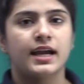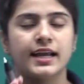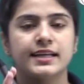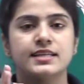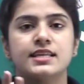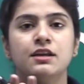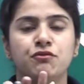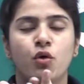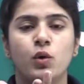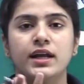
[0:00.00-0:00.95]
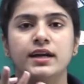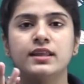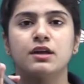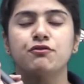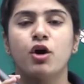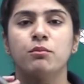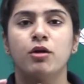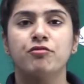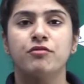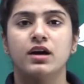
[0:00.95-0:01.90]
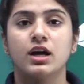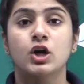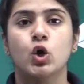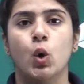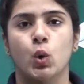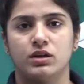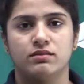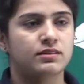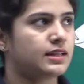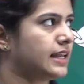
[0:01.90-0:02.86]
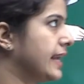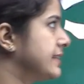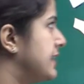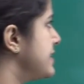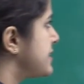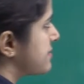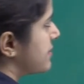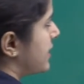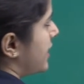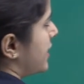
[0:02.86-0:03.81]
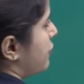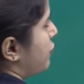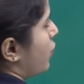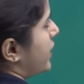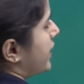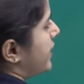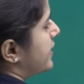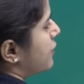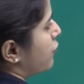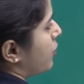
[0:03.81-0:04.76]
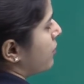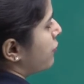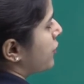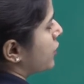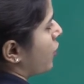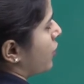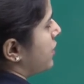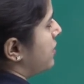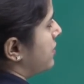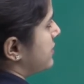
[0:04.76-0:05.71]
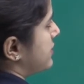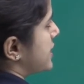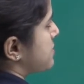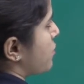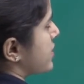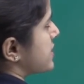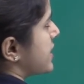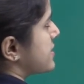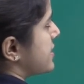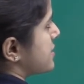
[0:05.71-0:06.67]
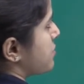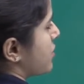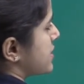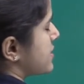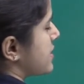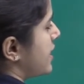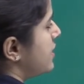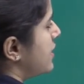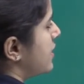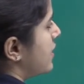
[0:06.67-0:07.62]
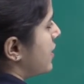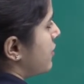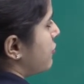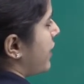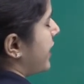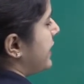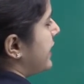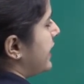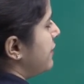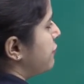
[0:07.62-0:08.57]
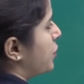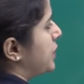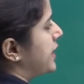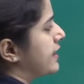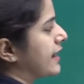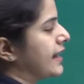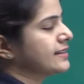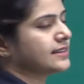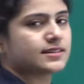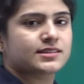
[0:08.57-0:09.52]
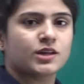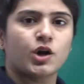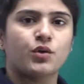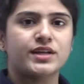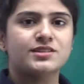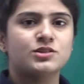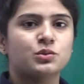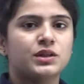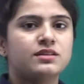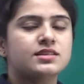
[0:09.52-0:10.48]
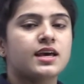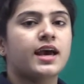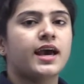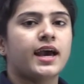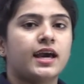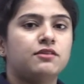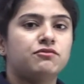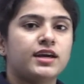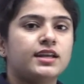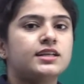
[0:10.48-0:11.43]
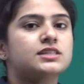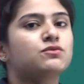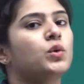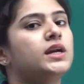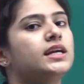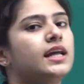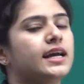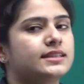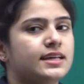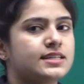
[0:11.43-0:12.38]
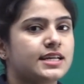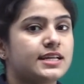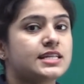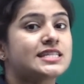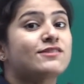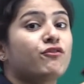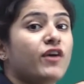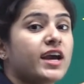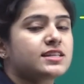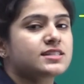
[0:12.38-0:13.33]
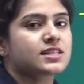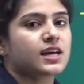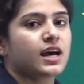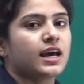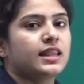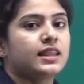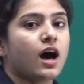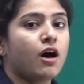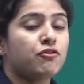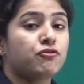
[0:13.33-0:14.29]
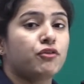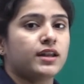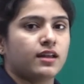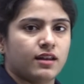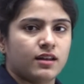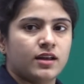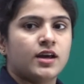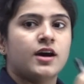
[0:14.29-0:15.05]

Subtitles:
It is then folded in the form of a cone. like this, folded in the form of a cone, this process and finally fold it like this. Alright students, and when it is folded like this, it is fixed in the funnel.